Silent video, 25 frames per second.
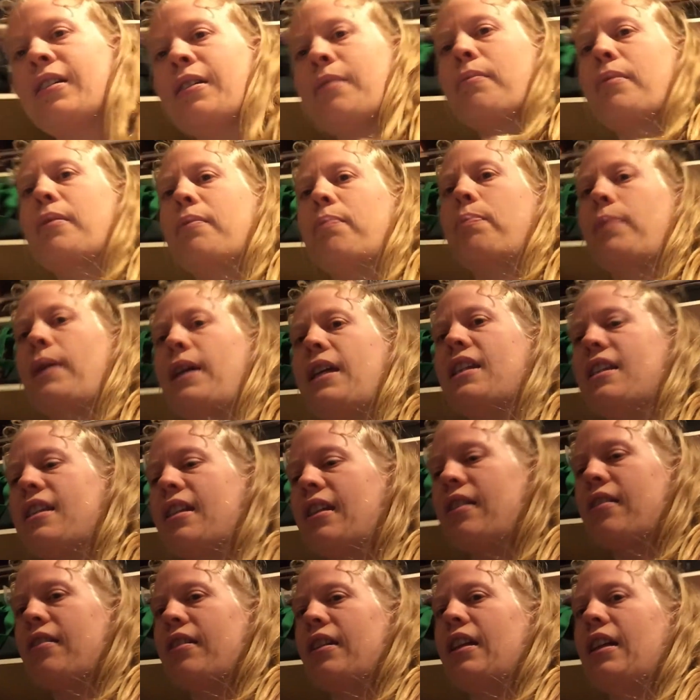But
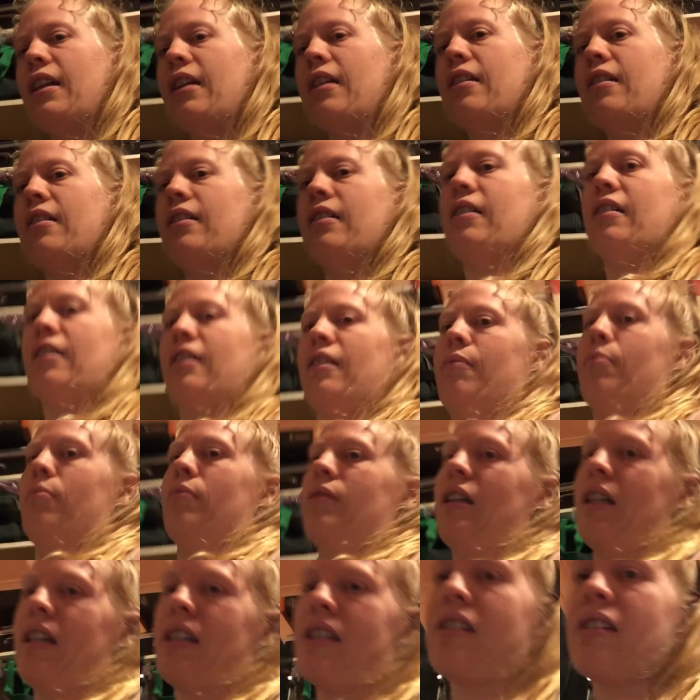basically,
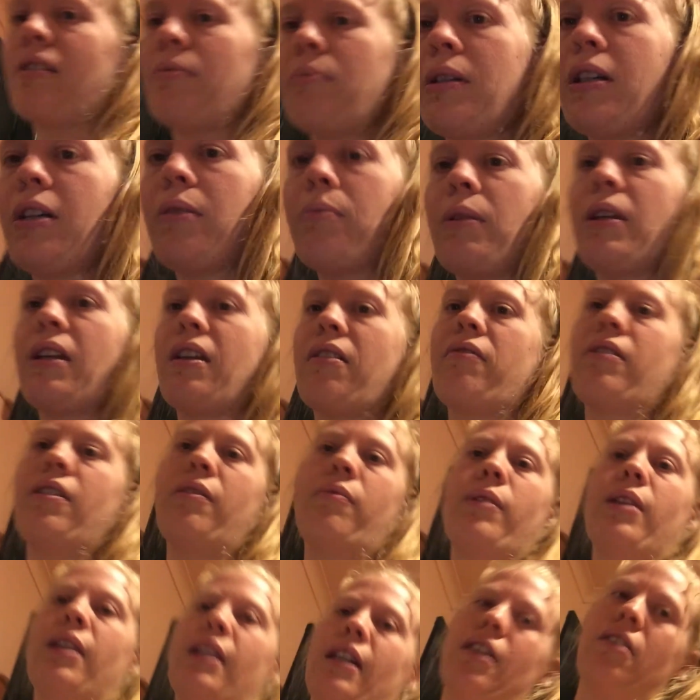yes, I'm hobbling around
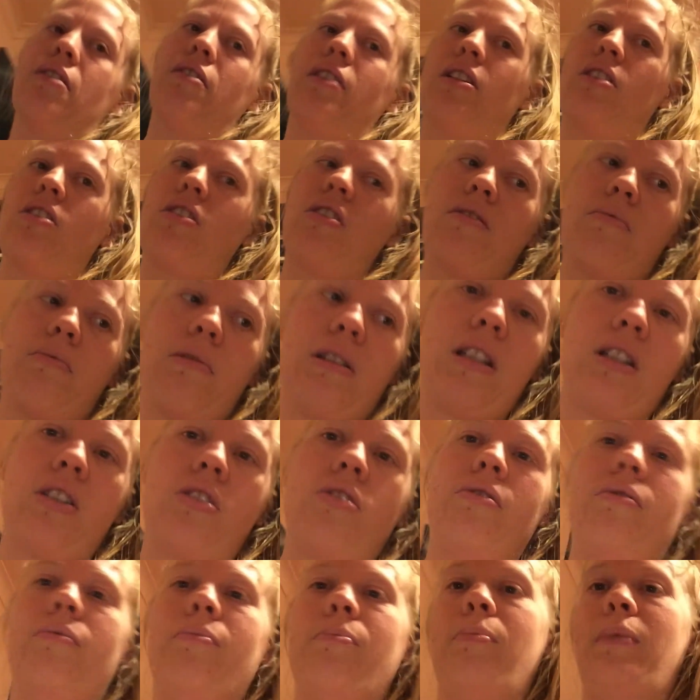without crutches when I
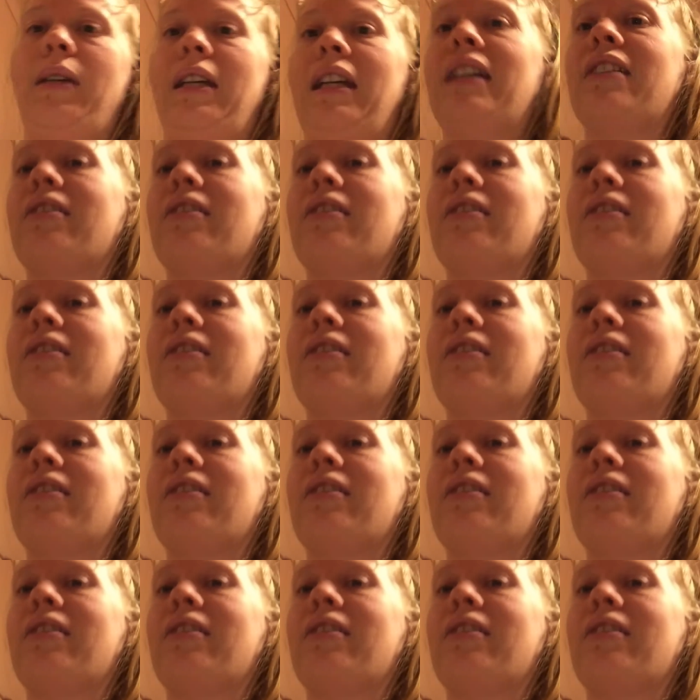shouldn't be